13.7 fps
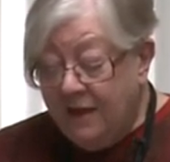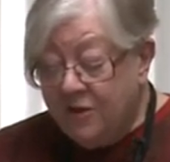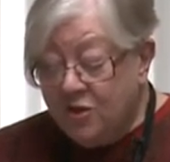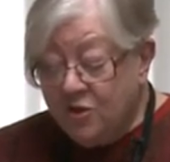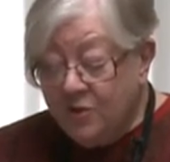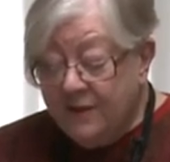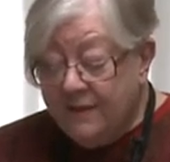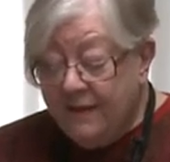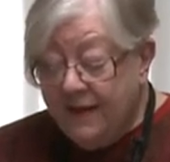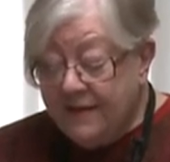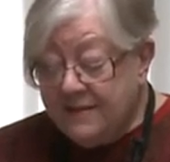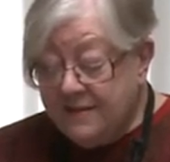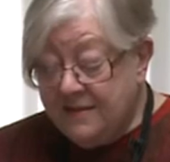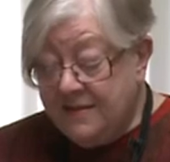During
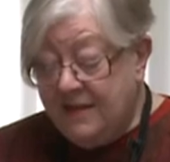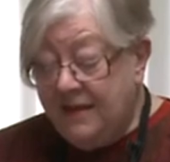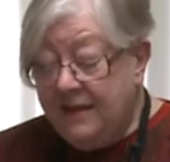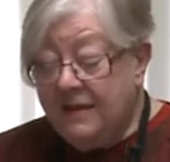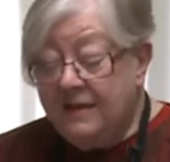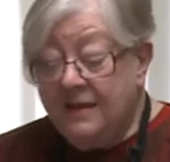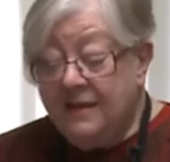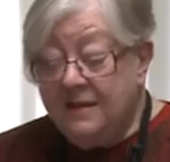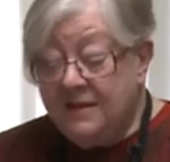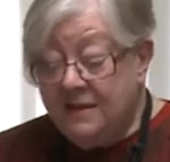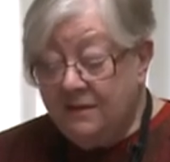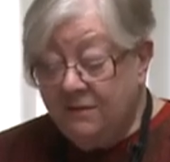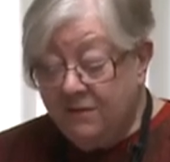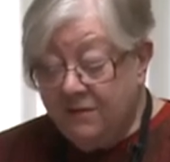that stay in
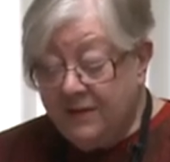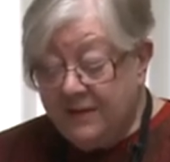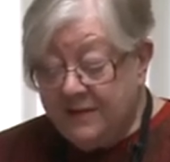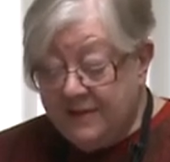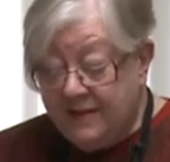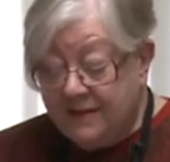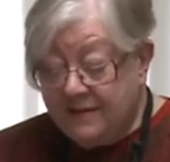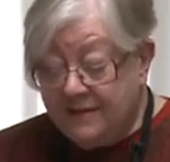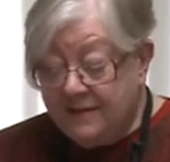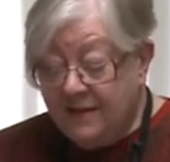1936,